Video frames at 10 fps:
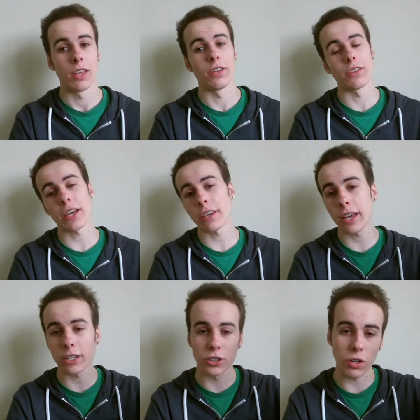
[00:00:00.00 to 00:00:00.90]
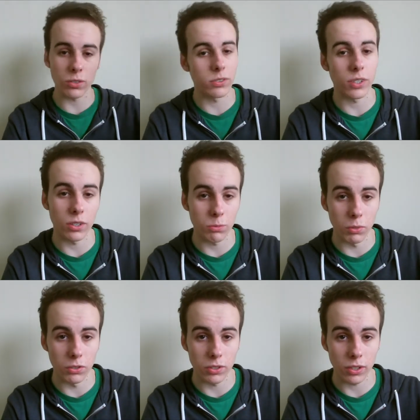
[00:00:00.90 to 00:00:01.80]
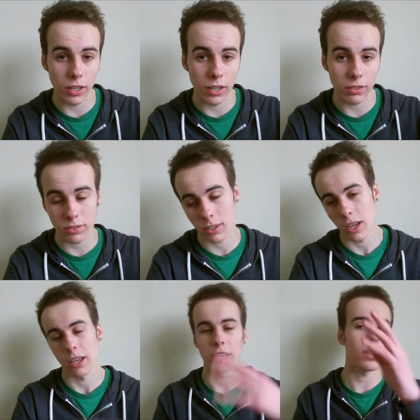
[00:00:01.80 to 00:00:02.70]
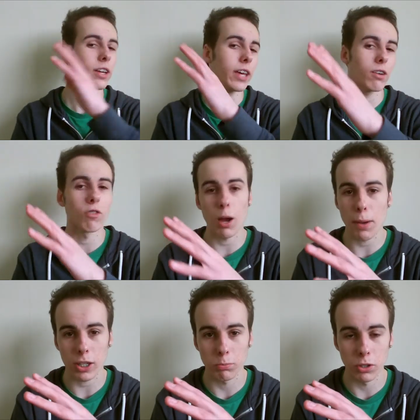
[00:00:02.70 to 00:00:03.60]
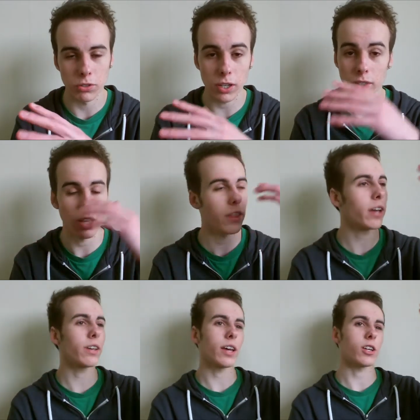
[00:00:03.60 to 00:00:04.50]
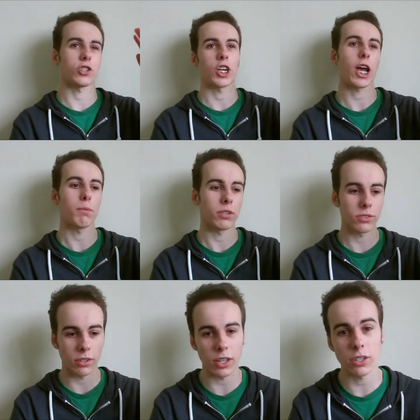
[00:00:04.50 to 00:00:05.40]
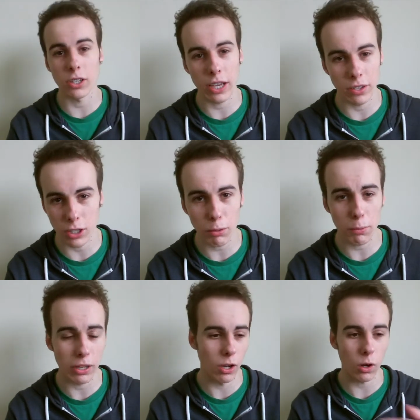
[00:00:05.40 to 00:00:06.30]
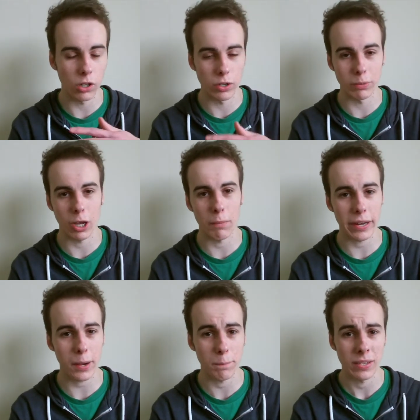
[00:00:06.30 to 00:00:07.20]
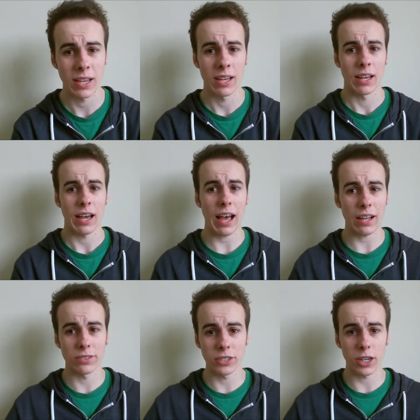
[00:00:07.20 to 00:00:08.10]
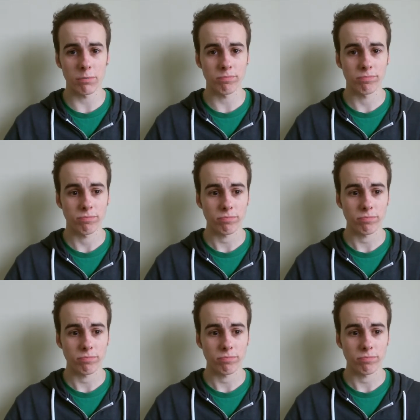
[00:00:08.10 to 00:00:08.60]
You then get John Cena's music hits. You then get Ryback's music. You then get Sheamus, and then you get the WWE locker room coming out. And a